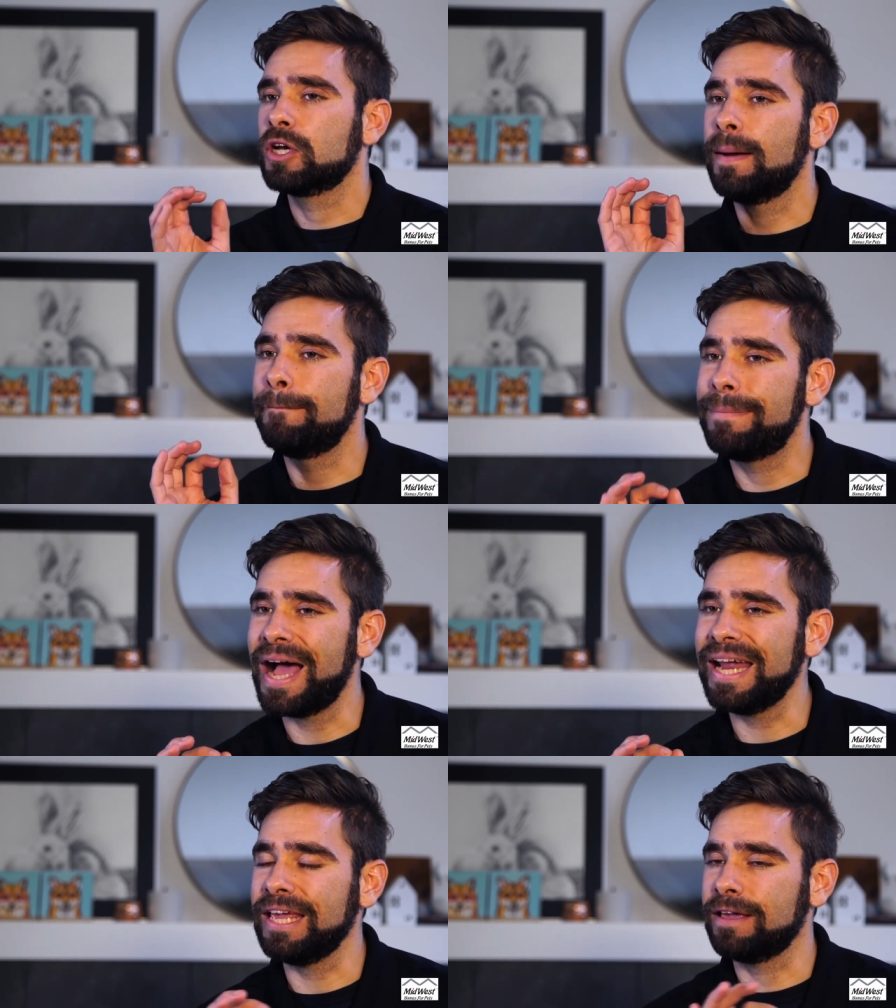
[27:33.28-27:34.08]

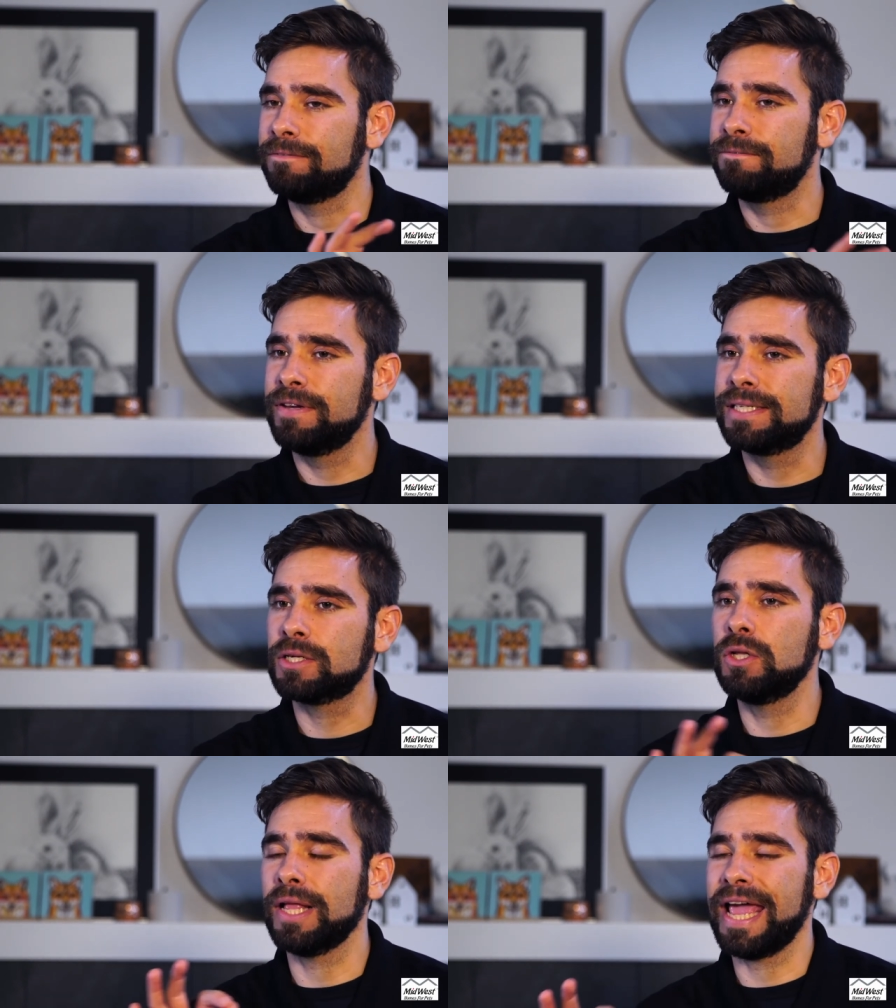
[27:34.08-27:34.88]
Combining
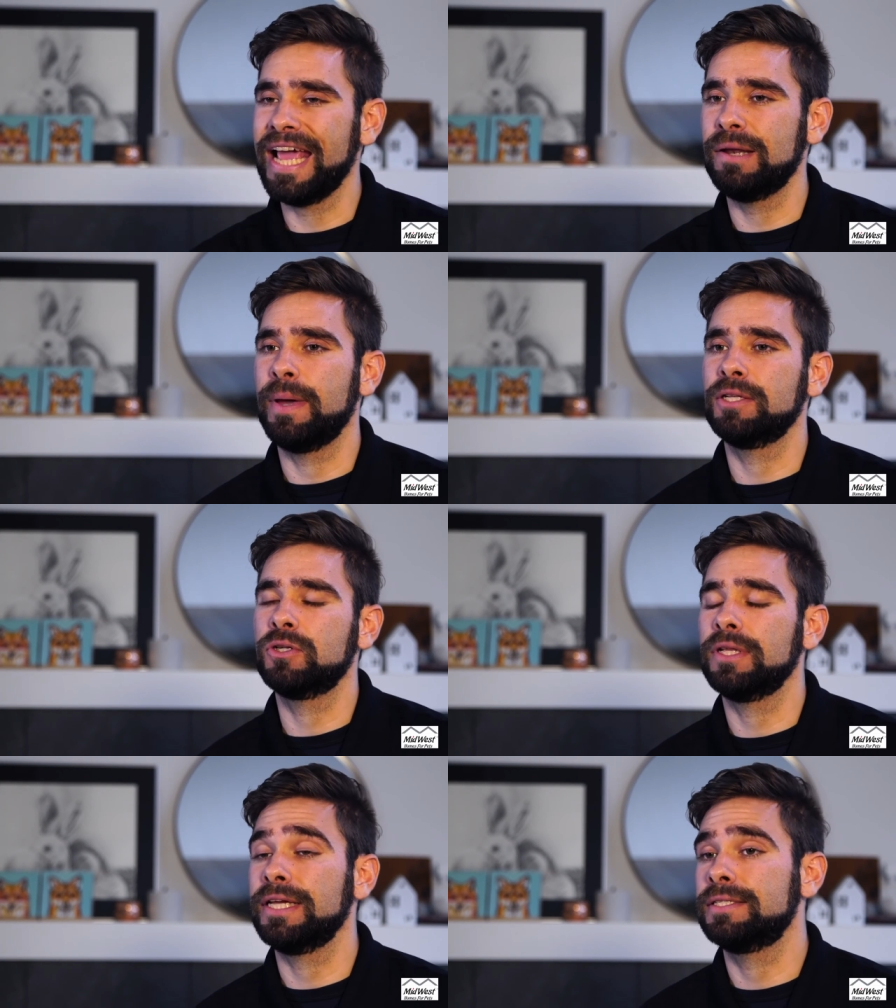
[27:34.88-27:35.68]
physical and
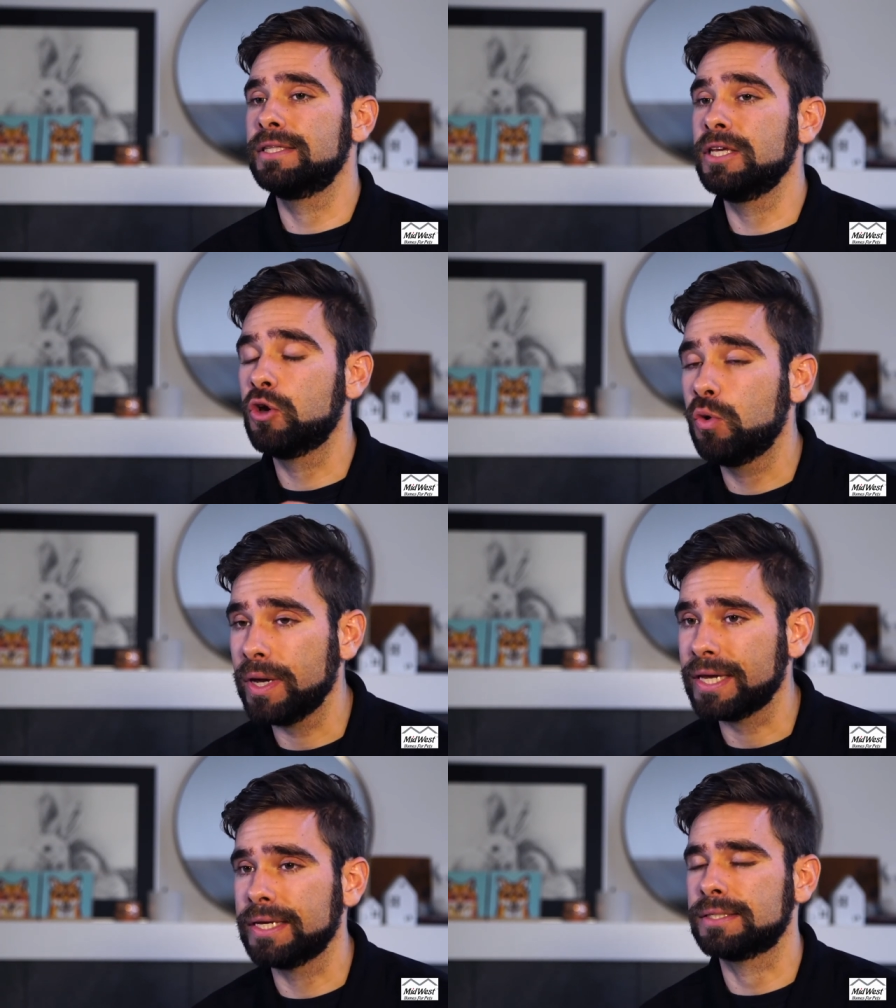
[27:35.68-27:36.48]
mental is the
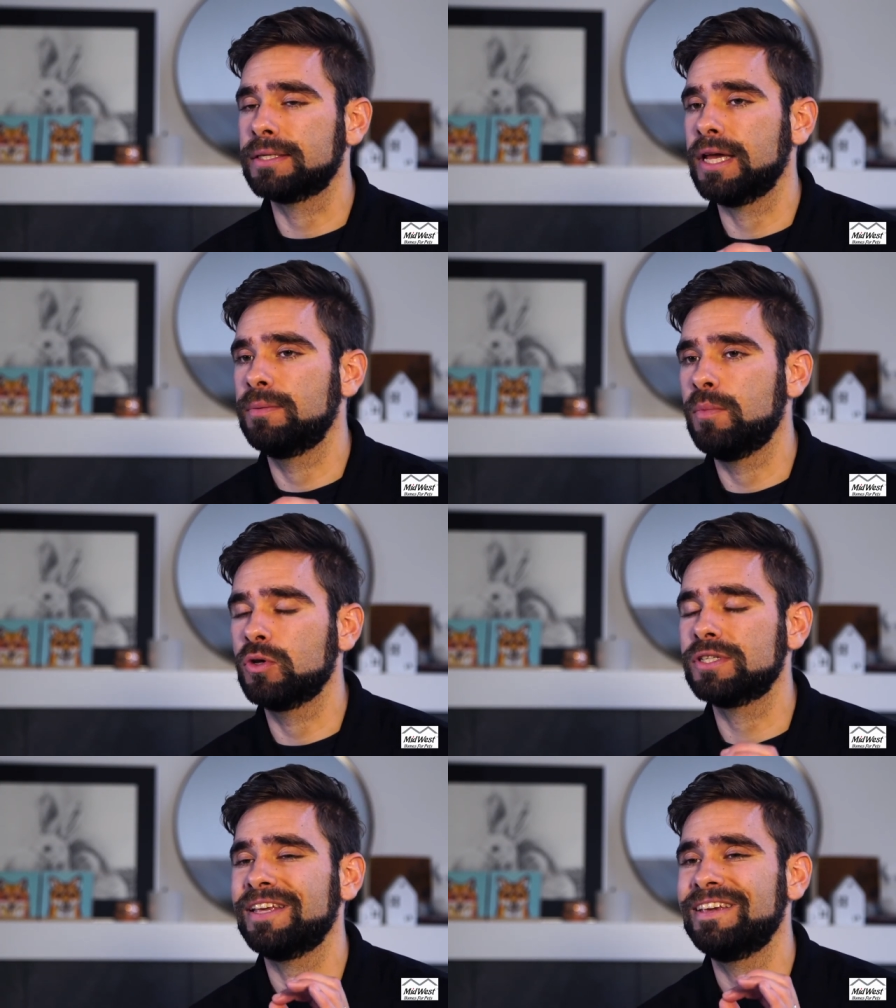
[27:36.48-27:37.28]
quickest and
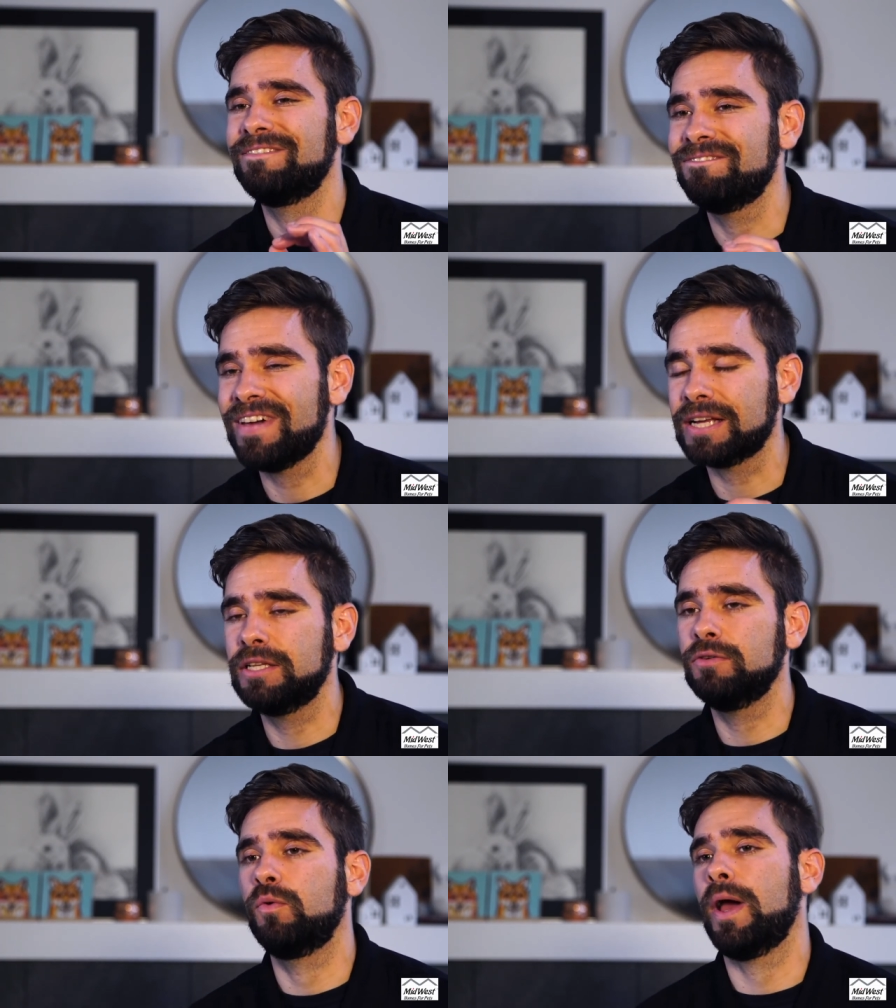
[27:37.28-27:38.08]
most
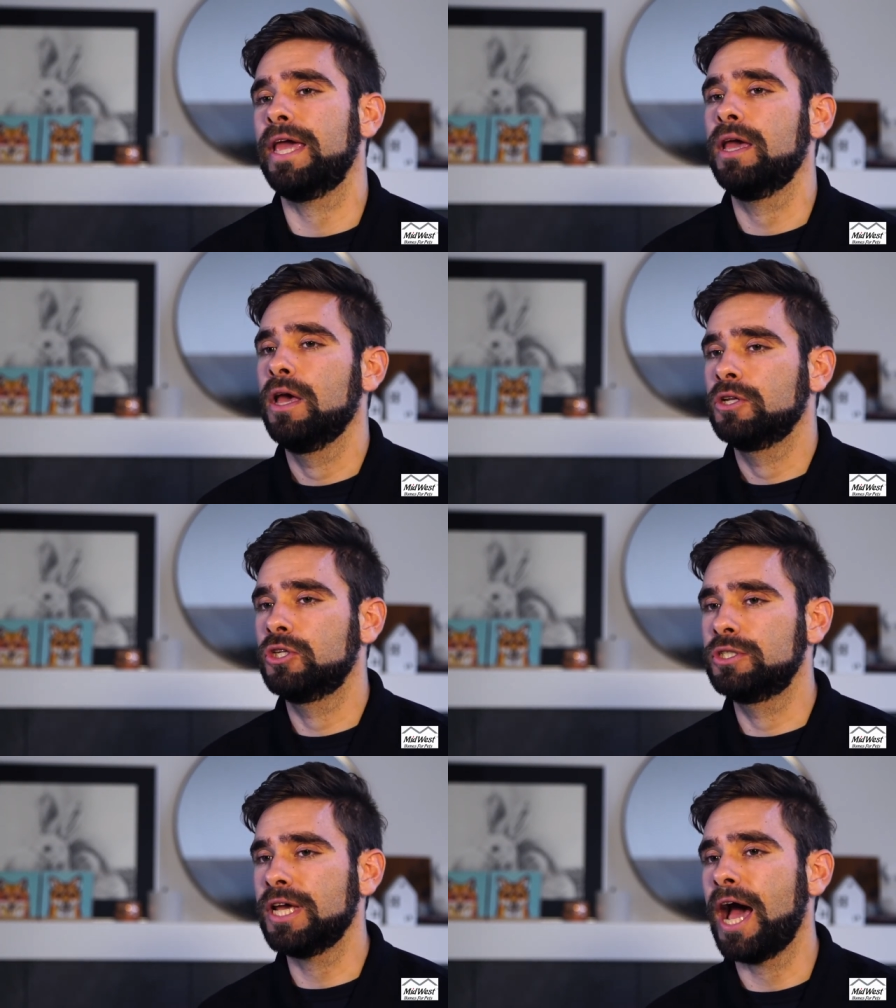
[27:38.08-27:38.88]
effective way
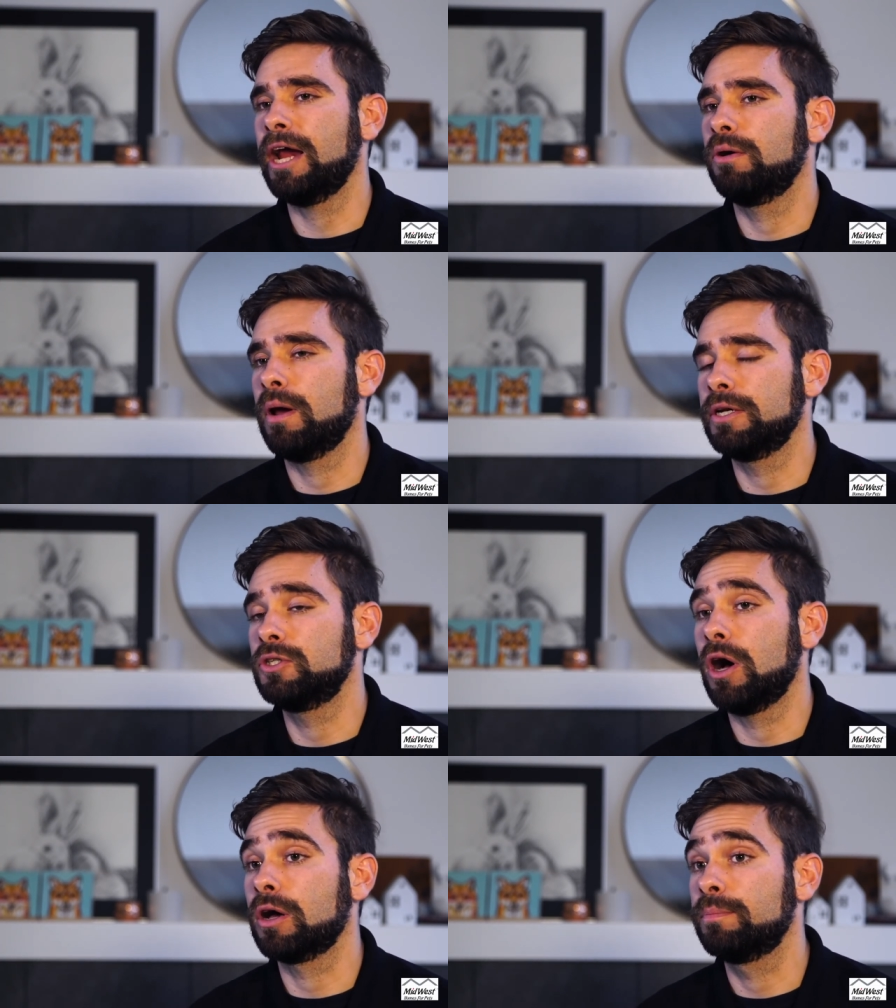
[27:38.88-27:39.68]
to tire out a
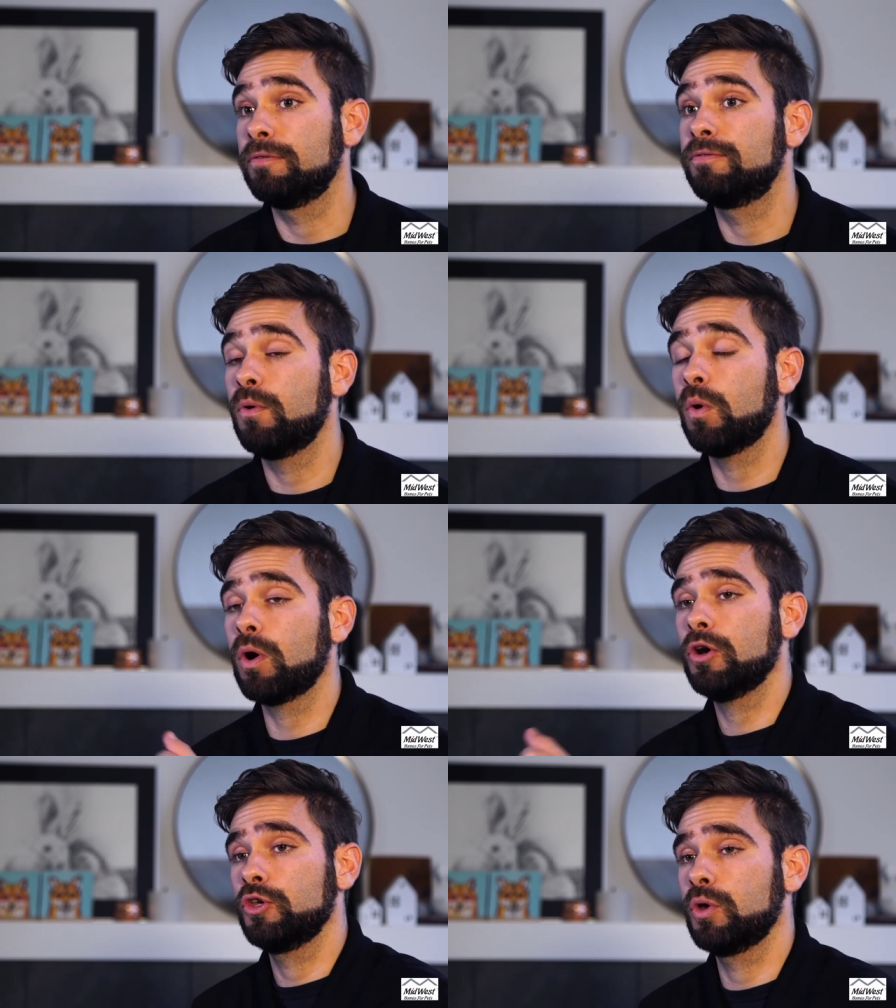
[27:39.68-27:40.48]
dog
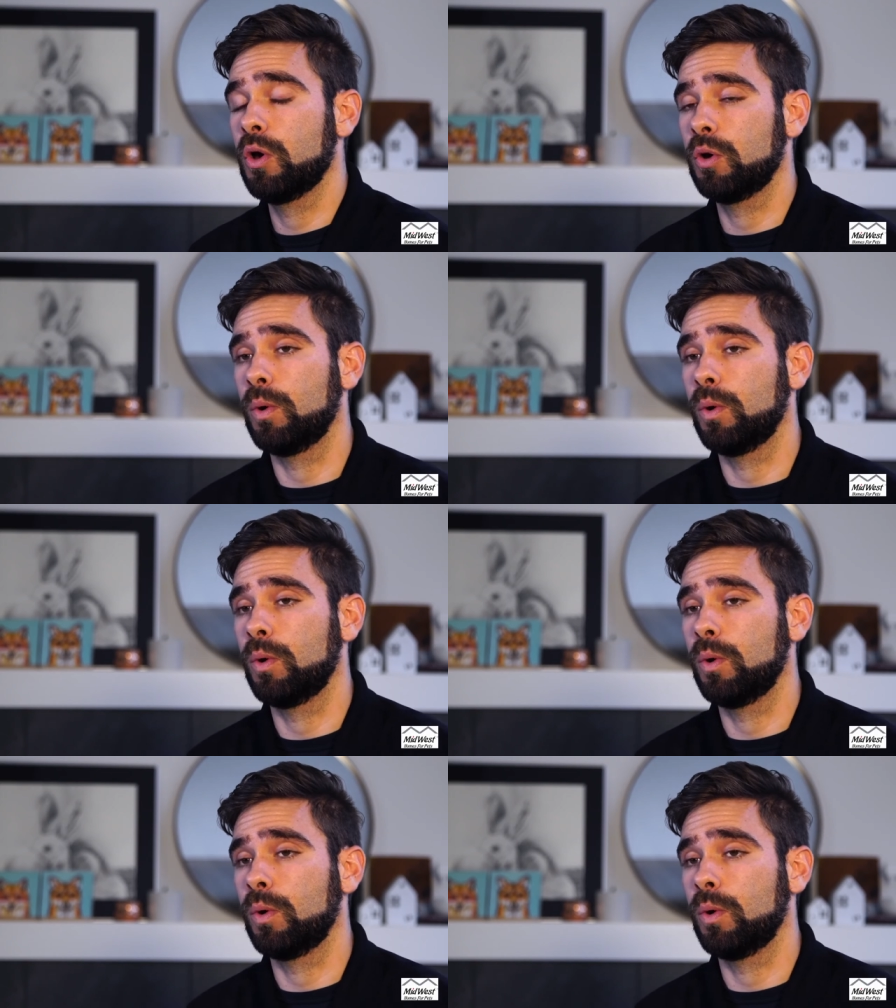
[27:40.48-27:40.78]
before you go to